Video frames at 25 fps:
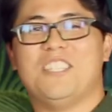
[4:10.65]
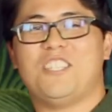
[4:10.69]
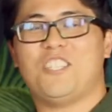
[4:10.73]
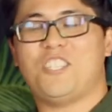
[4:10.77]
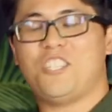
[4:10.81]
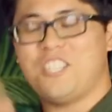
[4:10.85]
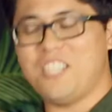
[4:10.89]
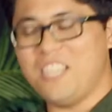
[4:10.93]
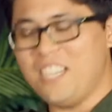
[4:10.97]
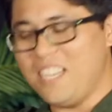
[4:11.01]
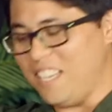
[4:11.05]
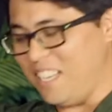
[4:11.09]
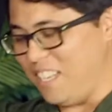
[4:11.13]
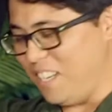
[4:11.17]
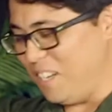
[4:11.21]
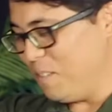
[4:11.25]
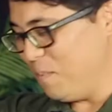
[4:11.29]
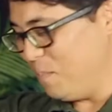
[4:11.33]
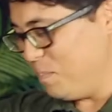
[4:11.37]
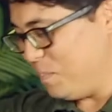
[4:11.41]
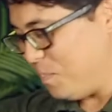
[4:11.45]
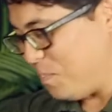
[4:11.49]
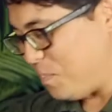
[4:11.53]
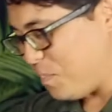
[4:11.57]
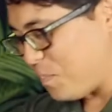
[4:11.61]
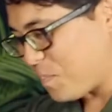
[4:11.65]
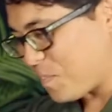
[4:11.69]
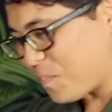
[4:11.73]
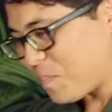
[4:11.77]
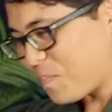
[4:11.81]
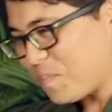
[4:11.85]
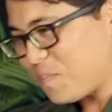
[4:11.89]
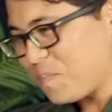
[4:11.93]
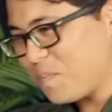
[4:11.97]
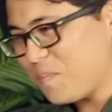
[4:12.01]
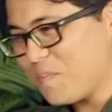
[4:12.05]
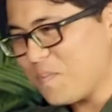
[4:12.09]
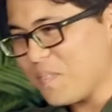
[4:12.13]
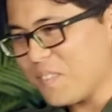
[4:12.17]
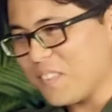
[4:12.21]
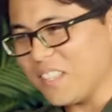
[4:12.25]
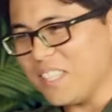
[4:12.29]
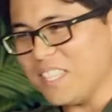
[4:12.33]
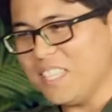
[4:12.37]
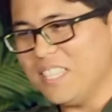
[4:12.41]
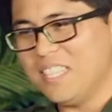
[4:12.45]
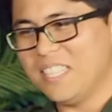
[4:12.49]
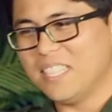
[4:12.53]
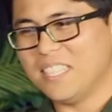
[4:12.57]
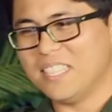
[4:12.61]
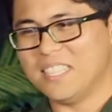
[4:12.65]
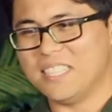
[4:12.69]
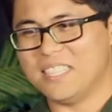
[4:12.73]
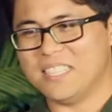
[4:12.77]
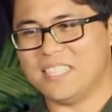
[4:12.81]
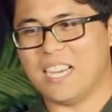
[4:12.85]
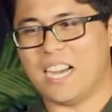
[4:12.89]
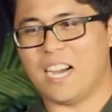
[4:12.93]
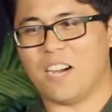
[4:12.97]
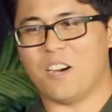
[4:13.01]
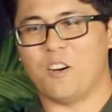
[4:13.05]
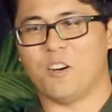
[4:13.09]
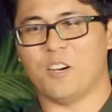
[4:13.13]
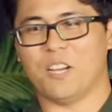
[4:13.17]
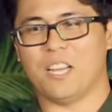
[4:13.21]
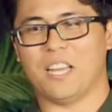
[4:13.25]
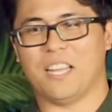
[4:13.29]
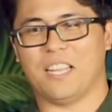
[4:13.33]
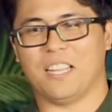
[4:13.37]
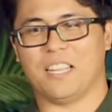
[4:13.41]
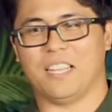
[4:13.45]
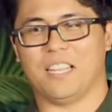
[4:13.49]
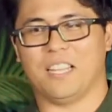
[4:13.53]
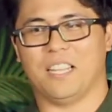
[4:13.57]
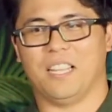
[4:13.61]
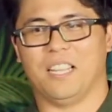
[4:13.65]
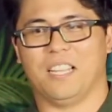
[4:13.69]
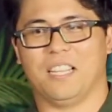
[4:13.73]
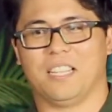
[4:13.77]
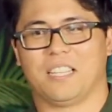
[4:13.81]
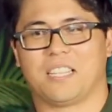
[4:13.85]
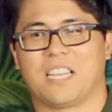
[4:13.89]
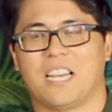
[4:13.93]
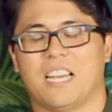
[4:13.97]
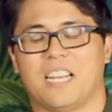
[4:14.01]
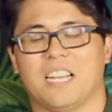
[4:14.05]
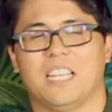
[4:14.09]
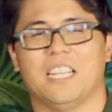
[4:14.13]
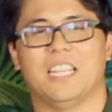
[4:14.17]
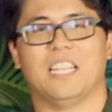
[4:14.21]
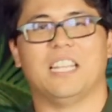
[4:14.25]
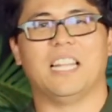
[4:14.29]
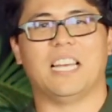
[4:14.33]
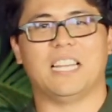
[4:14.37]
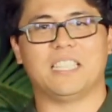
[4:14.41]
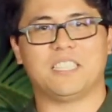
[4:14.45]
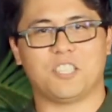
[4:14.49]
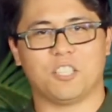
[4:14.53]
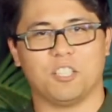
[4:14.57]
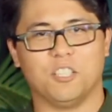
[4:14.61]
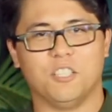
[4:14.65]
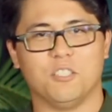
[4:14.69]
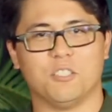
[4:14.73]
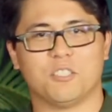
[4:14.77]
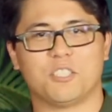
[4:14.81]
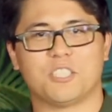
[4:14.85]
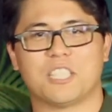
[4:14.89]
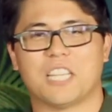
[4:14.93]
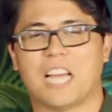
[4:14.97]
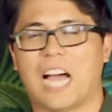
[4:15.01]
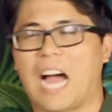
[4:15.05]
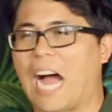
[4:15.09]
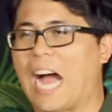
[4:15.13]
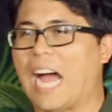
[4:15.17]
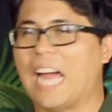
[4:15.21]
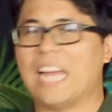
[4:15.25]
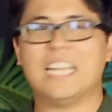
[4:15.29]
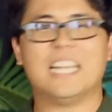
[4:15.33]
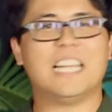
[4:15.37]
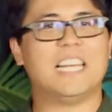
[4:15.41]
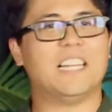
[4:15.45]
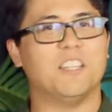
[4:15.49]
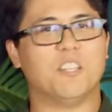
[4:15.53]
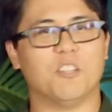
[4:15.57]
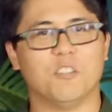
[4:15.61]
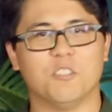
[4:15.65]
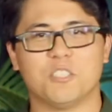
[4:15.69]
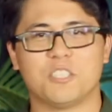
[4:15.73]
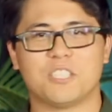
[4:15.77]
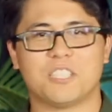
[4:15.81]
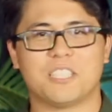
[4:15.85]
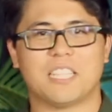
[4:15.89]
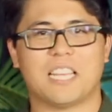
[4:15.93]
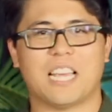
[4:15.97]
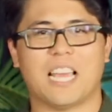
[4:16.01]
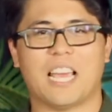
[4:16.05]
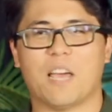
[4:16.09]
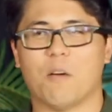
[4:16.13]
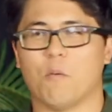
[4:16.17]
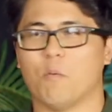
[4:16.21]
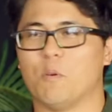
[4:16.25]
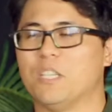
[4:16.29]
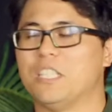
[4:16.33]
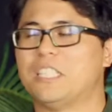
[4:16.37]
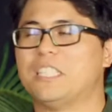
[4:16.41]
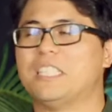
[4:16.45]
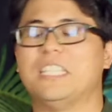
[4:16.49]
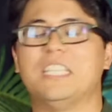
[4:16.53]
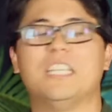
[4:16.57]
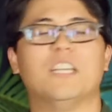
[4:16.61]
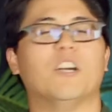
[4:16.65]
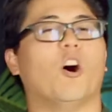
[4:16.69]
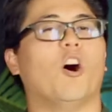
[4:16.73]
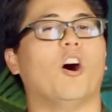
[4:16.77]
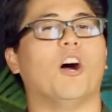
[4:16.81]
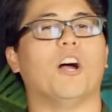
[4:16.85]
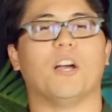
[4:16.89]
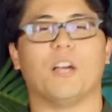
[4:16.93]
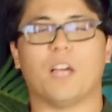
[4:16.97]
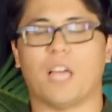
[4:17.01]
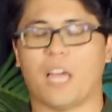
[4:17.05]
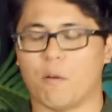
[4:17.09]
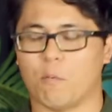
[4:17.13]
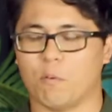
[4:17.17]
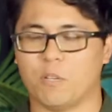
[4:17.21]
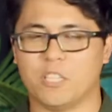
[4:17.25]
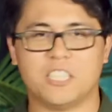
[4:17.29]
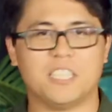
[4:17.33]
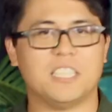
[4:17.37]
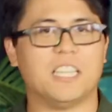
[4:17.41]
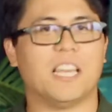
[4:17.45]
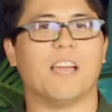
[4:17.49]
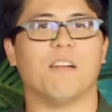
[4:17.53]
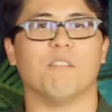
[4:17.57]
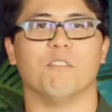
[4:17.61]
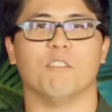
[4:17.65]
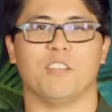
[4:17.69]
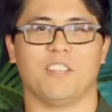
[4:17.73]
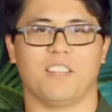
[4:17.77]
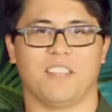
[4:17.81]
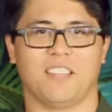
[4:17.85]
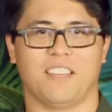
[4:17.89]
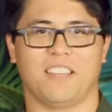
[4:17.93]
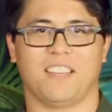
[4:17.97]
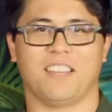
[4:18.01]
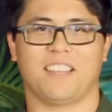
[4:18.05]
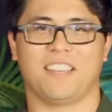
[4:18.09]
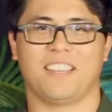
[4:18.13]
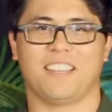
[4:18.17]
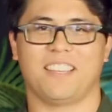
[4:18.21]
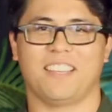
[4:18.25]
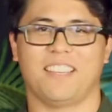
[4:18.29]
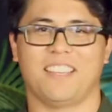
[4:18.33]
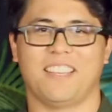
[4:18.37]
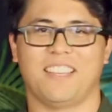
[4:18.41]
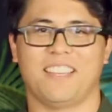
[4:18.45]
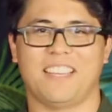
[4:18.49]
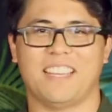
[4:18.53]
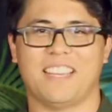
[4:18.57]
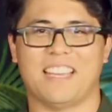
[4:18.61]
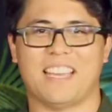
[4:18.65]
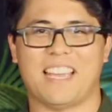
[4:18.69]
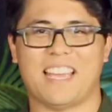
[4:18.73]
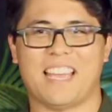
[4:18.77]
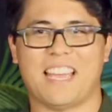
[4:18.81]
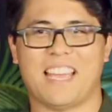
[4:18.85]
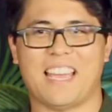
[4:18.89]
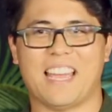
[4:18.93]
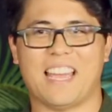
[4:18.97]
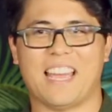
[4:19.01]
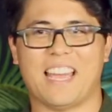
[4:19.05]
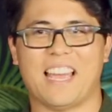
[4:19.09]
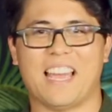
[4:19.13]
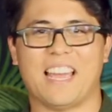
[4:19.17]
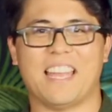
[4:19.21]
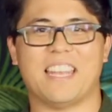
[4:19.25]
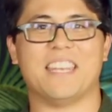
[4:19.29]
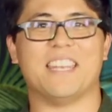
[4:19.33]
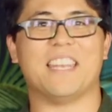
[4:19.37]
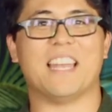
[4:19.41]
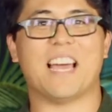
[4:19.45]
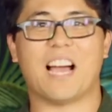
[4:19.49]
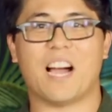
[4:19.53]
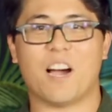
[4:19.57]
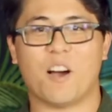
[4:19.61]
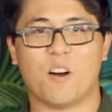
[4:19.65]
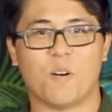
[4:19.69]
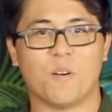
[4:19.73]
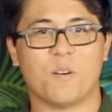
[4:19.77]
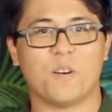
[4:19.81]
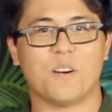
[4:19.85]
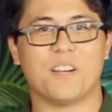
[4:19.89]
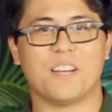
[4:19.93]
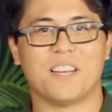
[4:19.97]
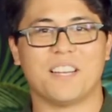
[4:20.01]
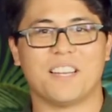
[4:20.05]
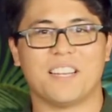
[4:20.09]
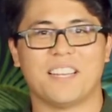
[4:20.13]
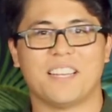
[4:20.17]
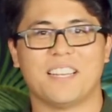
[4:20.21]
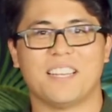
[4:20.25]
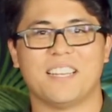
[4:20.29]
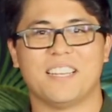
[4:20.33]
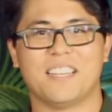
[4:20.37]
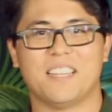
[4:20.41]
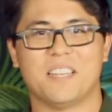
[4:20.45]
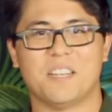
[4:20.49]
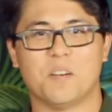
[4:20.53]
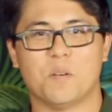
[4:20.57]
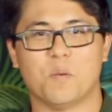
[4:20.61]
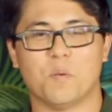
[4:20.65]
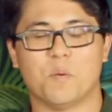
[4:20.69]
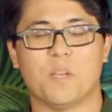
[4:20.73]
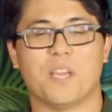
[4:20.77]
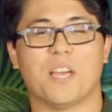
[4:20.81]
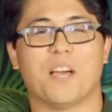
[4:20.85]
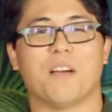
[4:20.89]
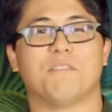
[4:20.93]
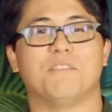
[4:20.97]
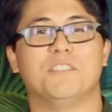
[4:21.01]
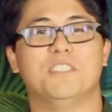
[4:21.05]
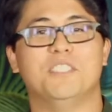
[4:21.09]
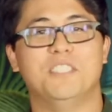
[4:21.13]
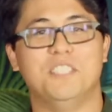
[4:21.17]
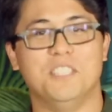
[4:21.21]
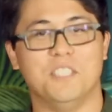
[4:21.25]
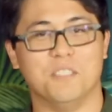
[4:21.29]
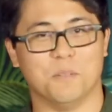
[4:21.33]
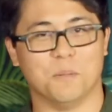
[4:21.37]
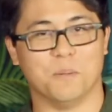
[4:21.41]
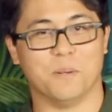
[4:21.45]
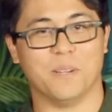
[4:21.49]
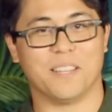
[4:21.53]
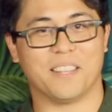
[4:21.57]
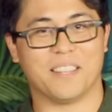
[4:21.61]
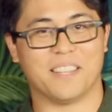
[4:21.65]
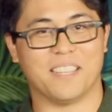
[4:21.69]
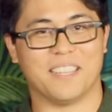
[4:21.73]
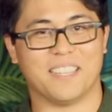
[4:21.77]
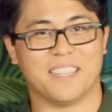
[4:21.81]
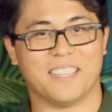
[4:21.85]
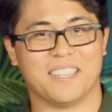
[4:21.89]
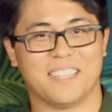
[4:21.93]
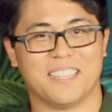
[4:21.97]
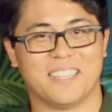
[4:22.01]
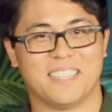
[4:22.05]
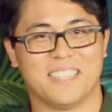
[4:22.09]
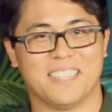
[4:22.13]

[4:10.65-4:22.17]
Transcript: she now kind of lets loose. I let loose, and we see everything. And now we have to deal with it,